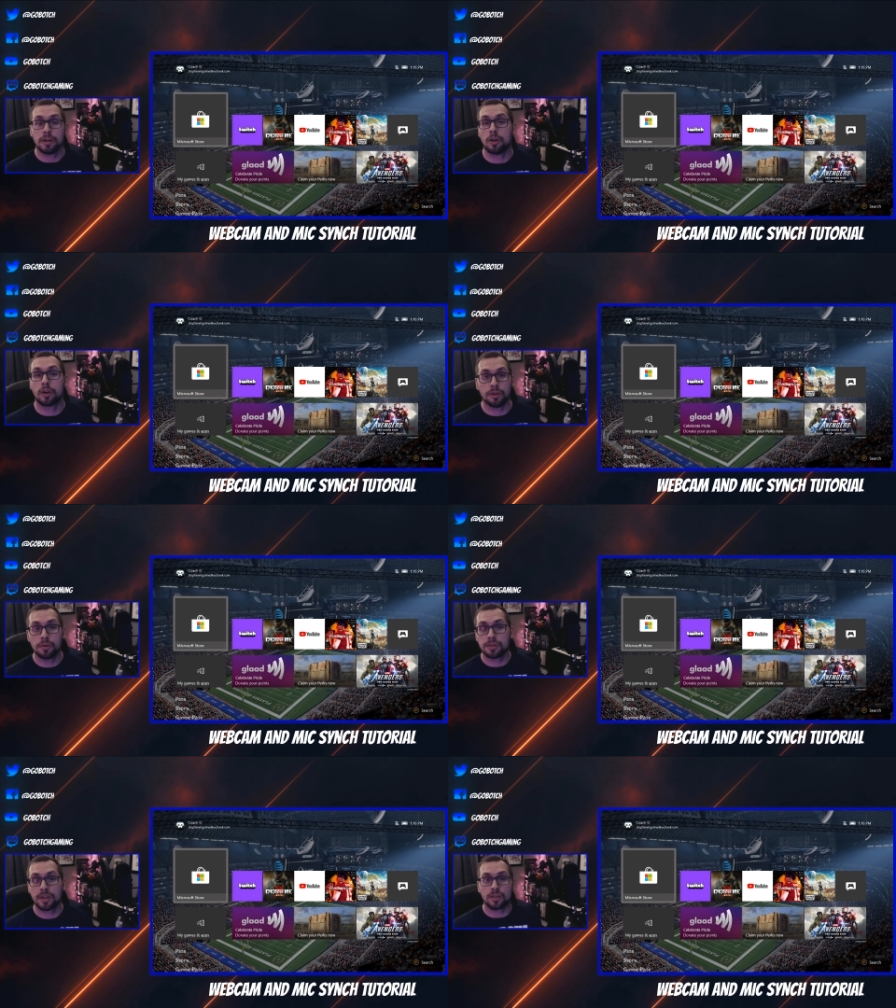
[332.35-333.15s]
You can
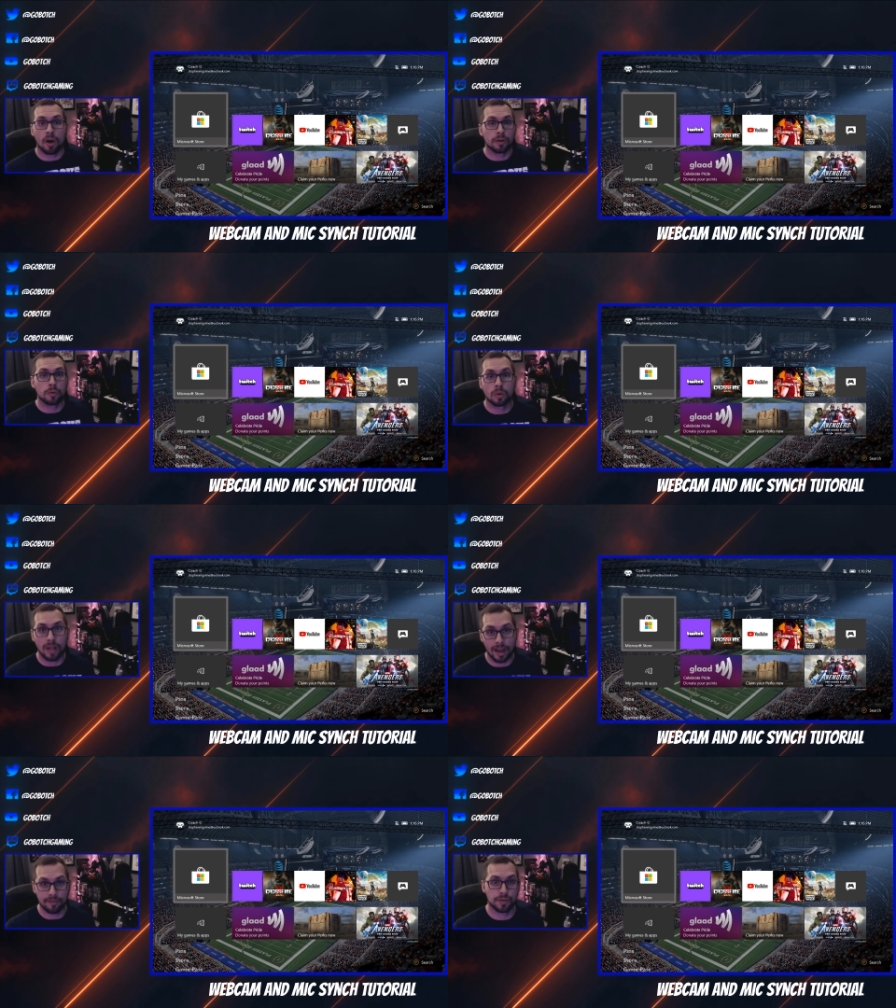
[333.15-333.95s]
use this on your
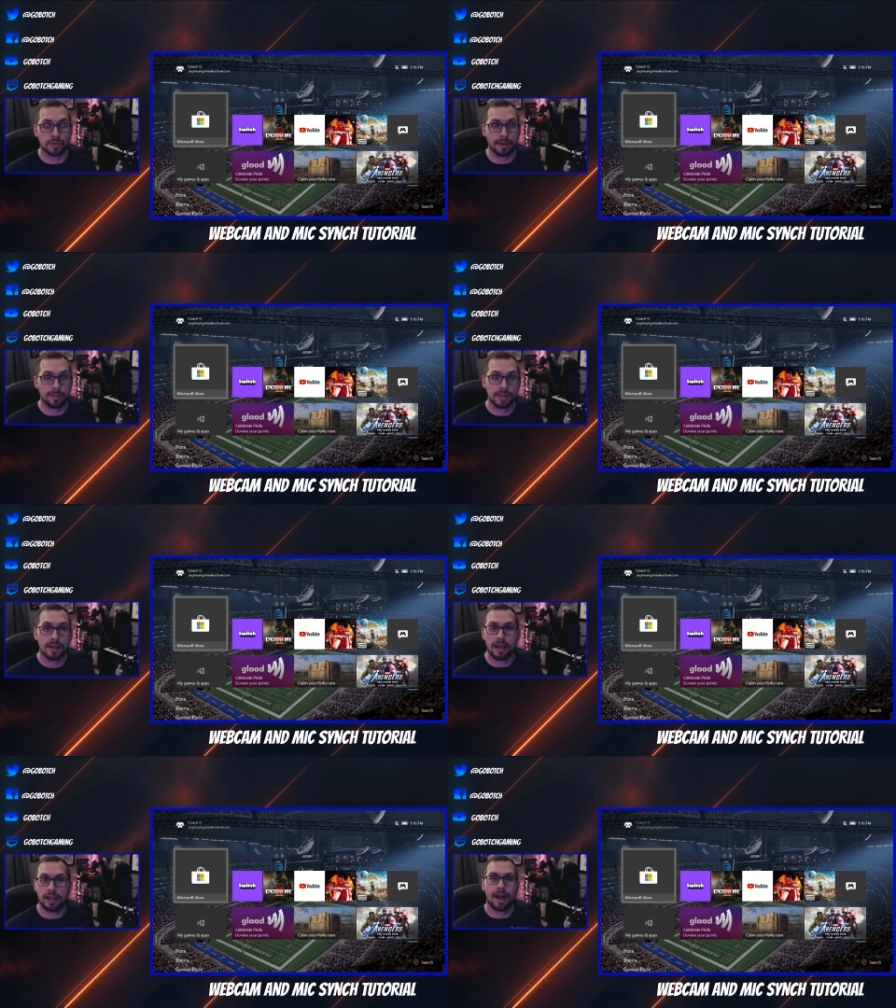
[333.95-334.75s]
live streams
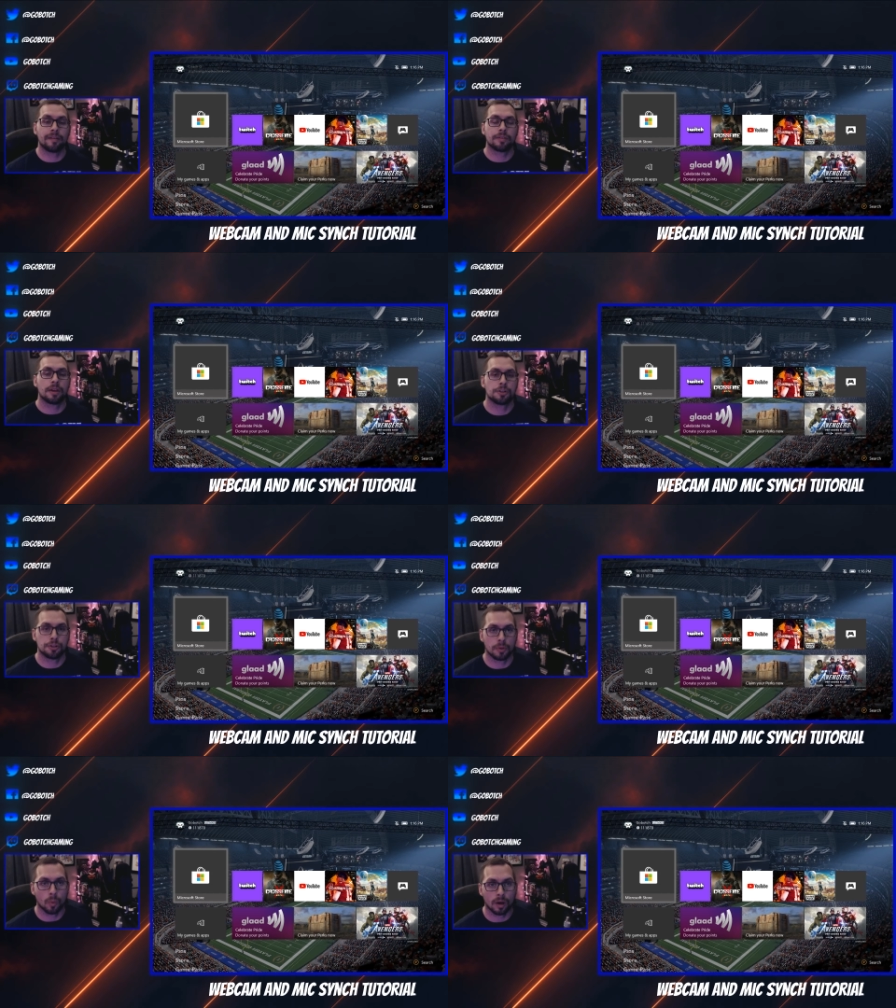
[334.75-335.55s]
and everything
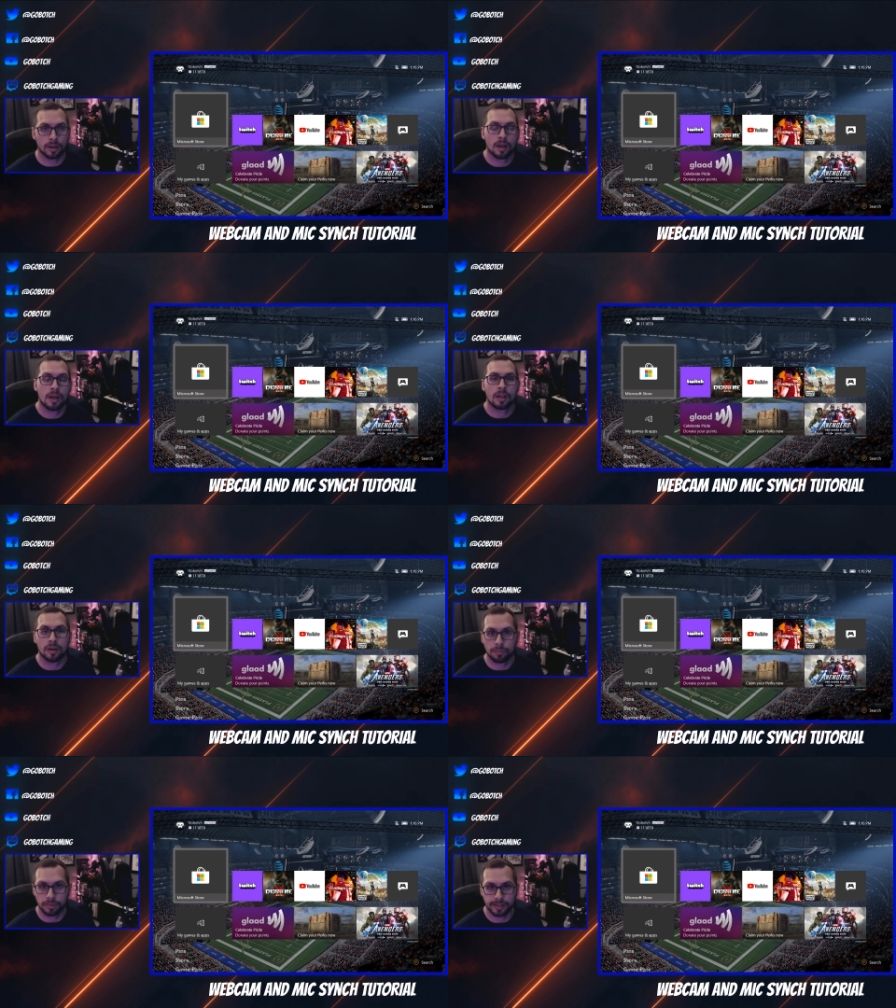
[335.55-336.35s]
should work
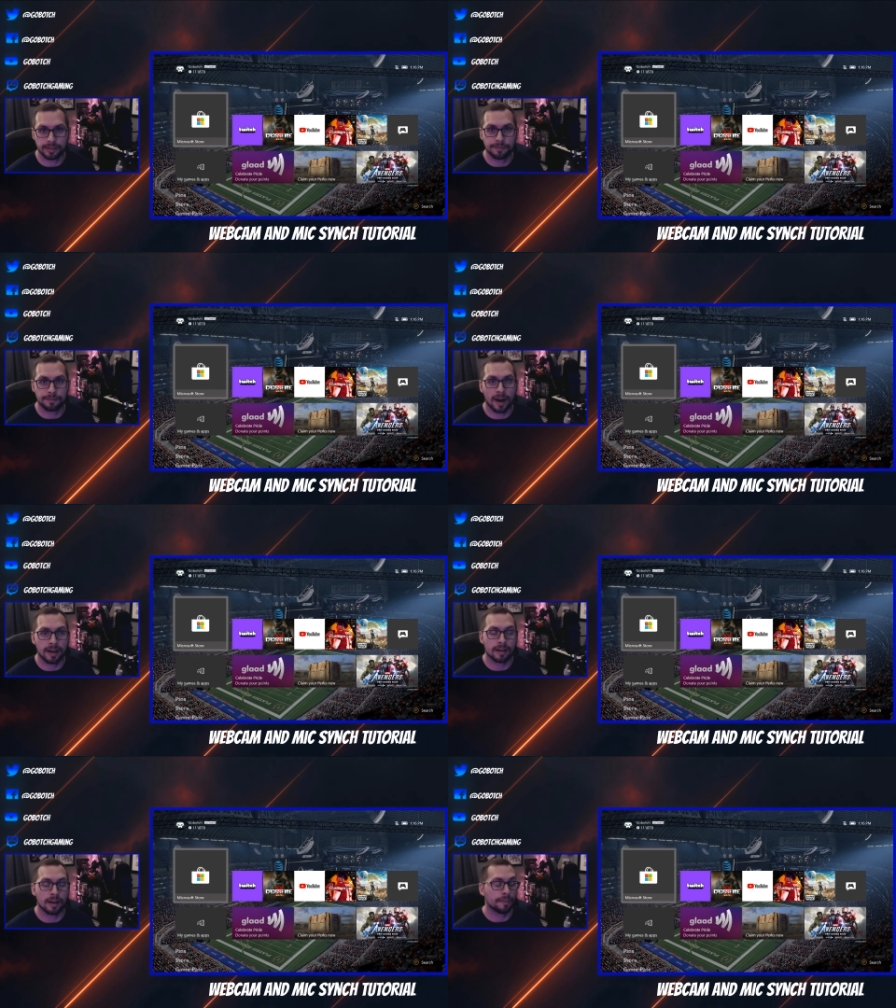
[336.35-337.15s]
completely
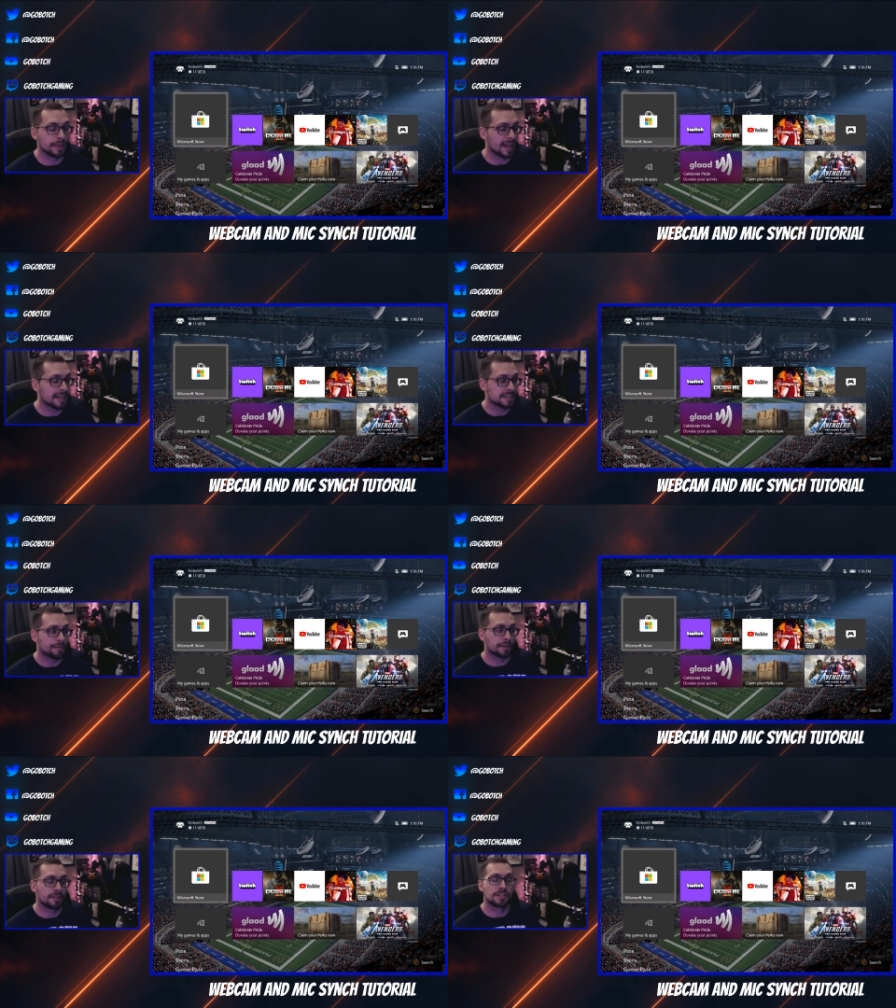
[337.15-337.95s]
fine. Uh, but that's it
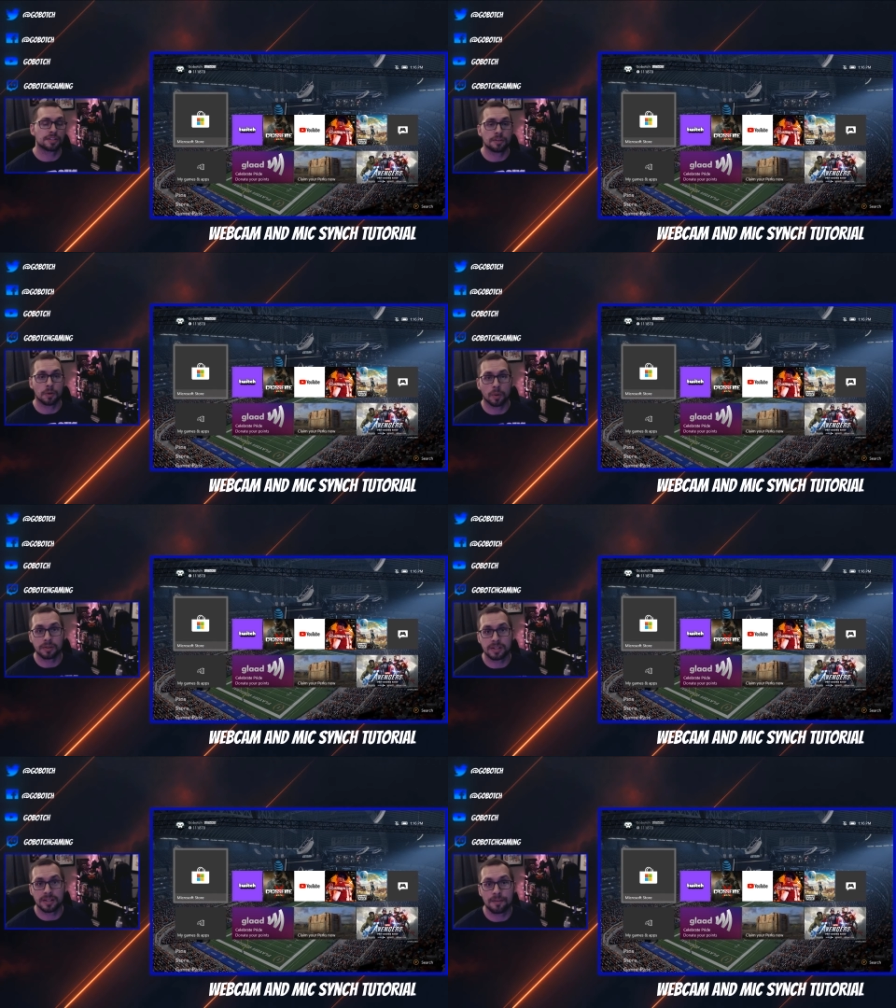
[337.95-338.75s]
for this tutorial
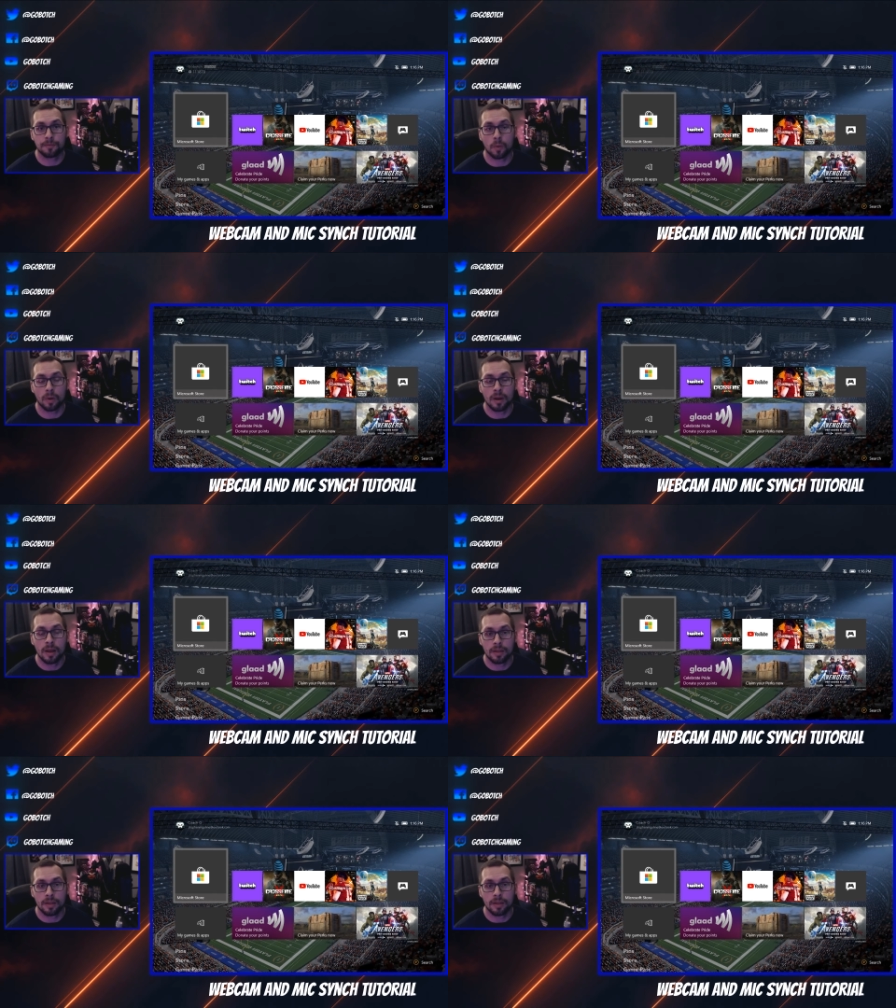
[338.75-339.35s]
today for